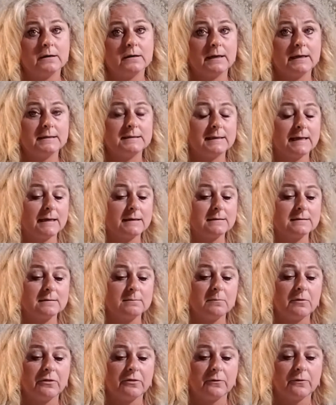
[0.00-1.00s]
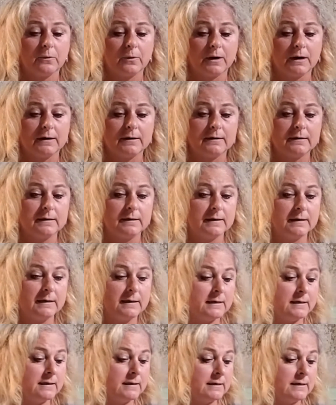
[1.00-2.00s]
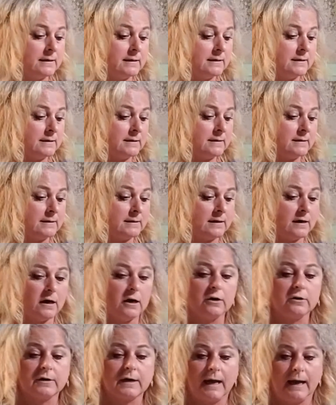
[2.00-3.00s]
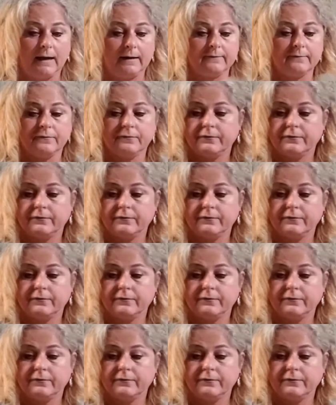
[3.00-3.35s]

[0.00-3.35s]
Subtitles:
It takes some thought. Okay.